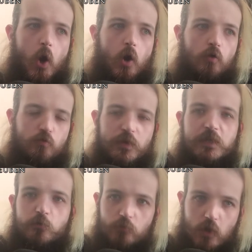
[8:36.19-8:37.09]

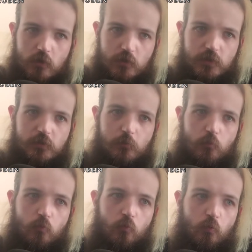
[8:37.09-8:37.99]
arena rock
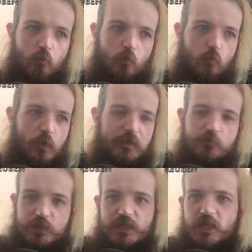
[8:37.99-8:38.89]
with
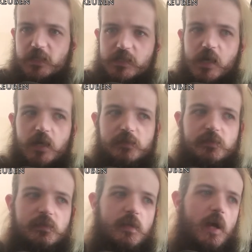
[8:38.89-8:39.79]
grittier guitars.